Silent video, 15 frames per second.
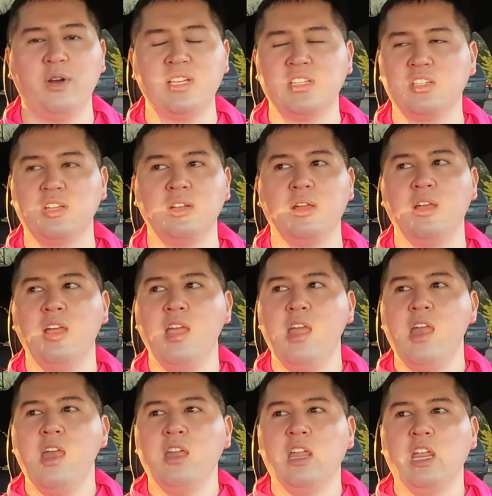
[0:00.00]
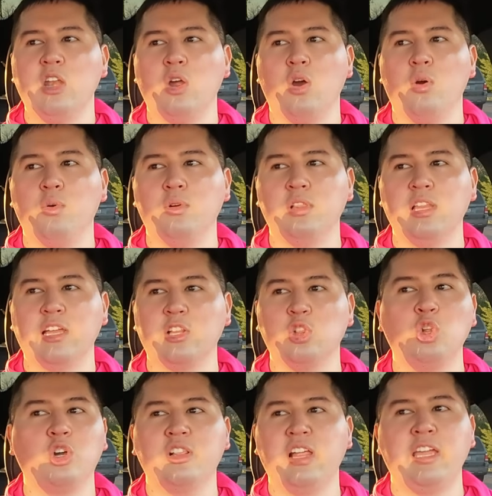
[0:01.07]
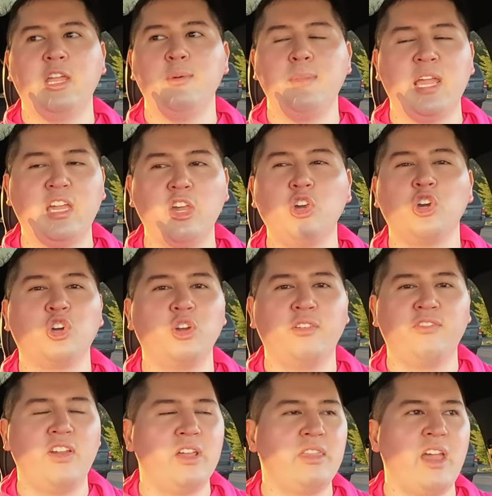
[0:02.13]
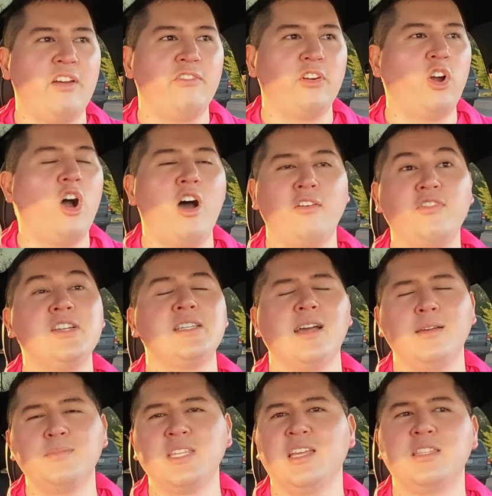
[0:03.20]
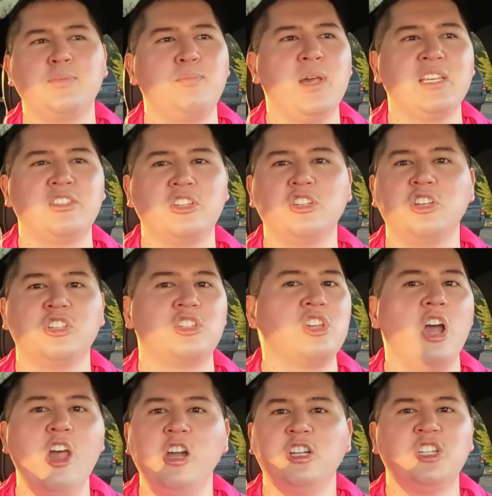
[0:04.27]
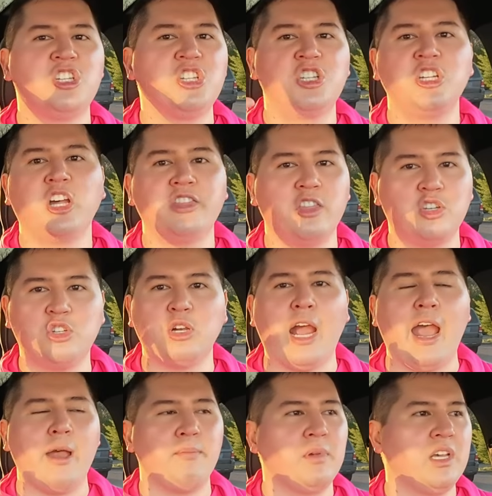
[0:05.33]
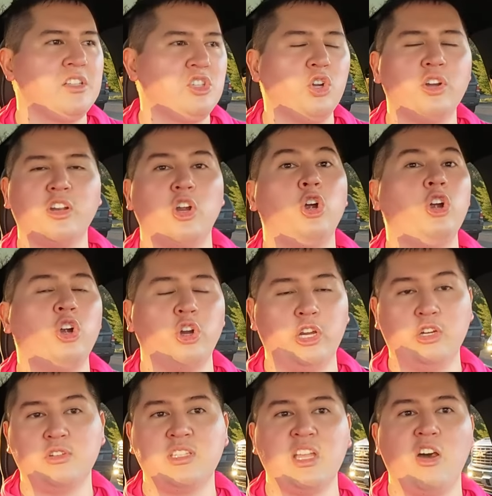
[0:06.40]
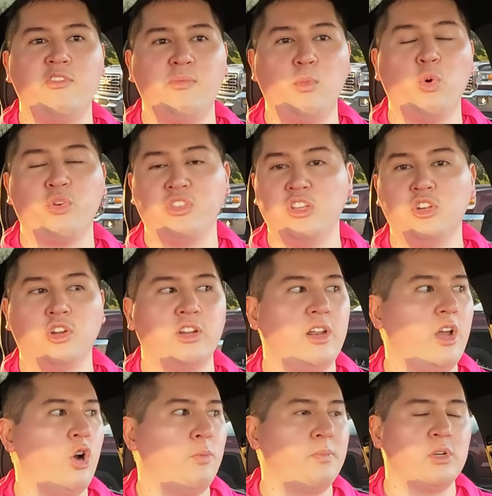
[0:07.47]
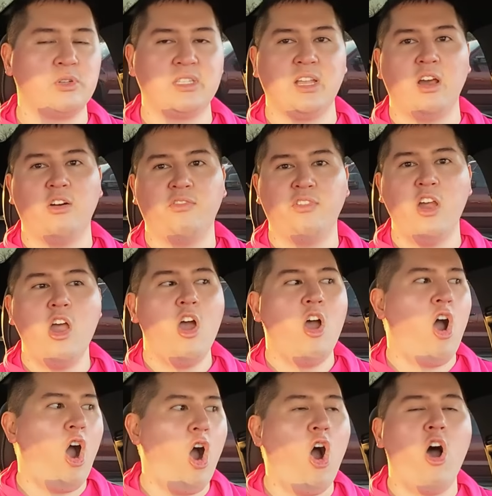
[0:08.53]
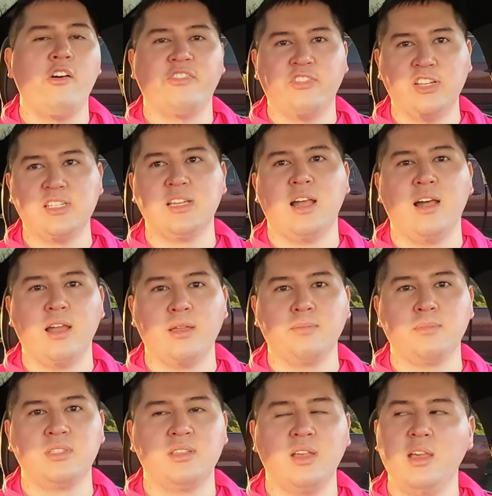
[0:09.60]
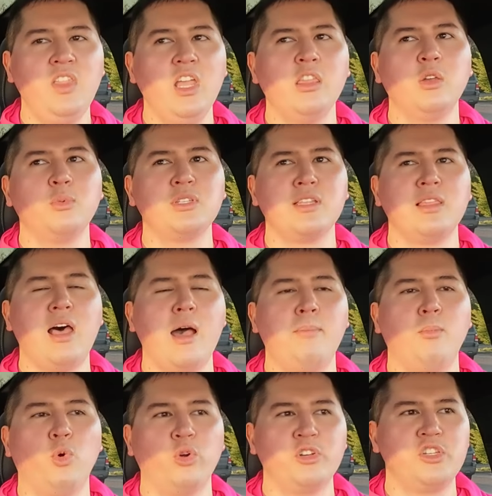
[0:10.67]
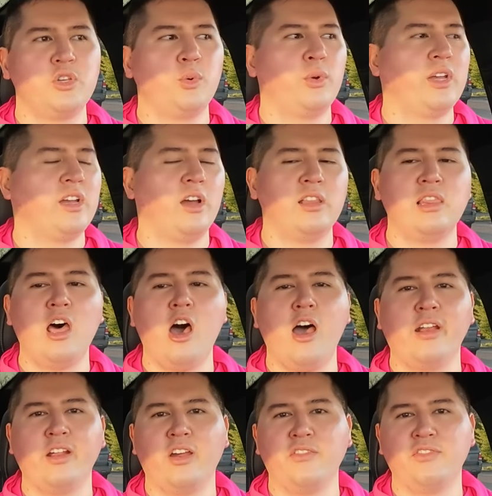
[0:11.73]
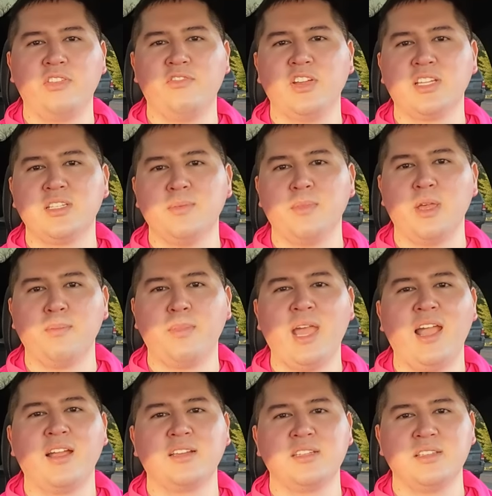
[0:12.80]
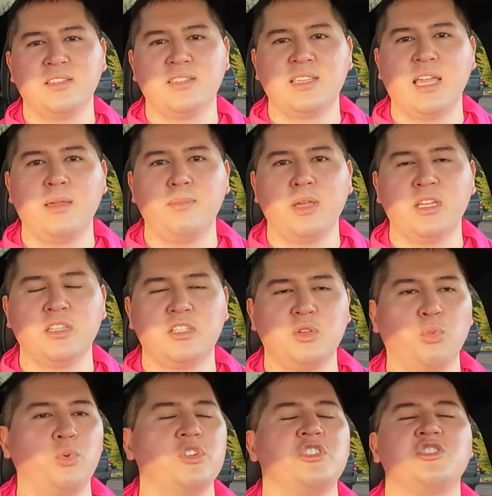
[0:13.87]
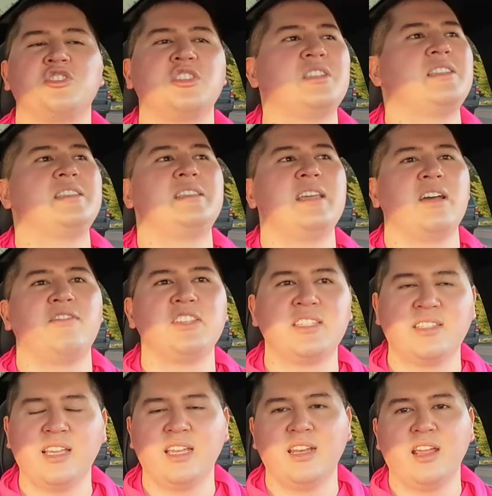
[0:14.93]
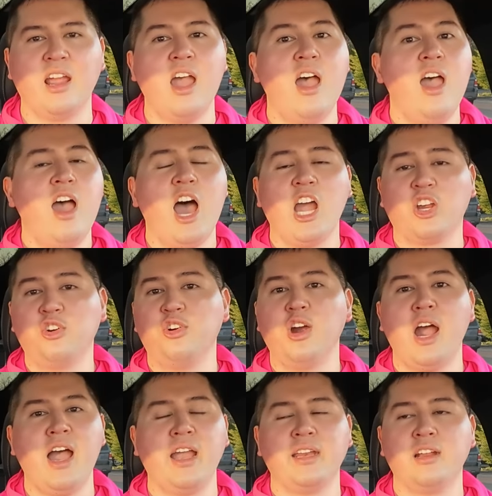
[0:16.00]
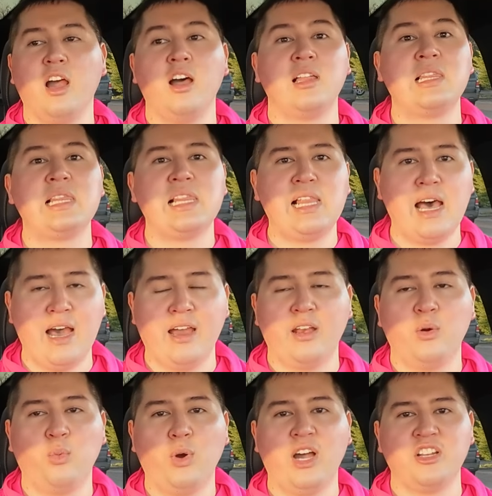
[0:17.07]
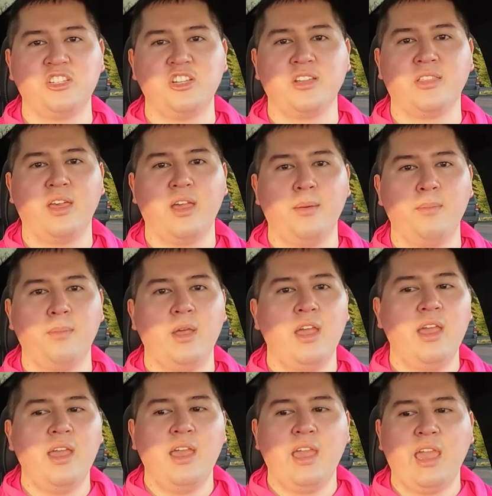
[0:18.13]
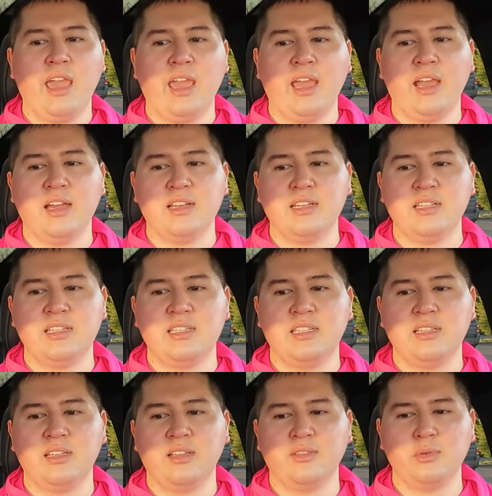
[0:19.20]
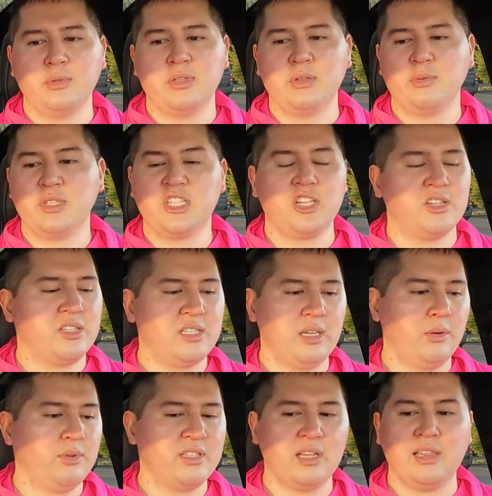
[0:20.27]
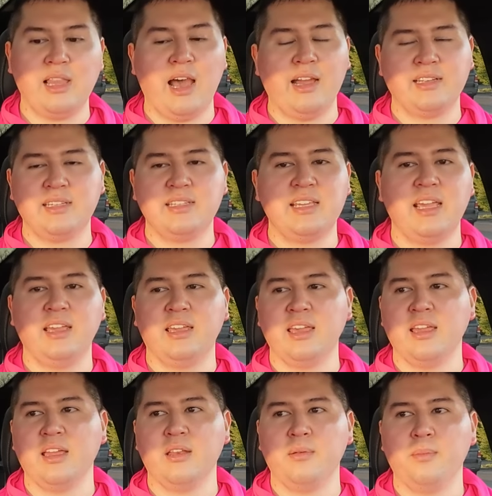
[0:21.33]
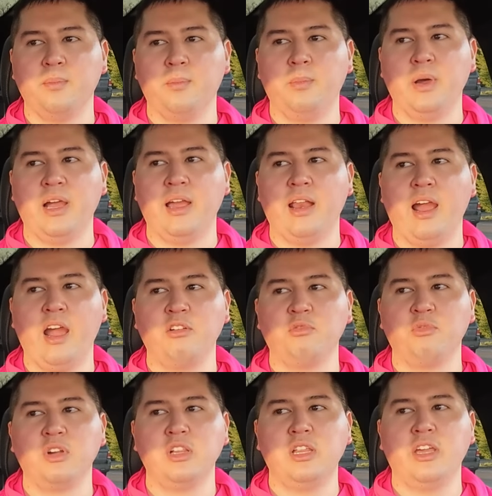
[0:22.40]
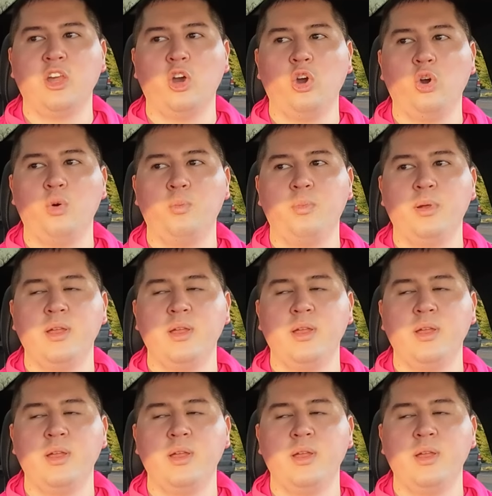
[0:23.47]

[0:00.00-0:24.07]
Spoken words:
and gonna, you know, like, look like you're making a good faith effort, oftentimes it's best to just shut the trap, because you're gonna hurt yourself more than you're gonna help yourself. Oftentimes. There was a lot more to it. A lot of the victim impact statements were just devastating. I cried a lot watching them, and it was a lot to take in. But I really hope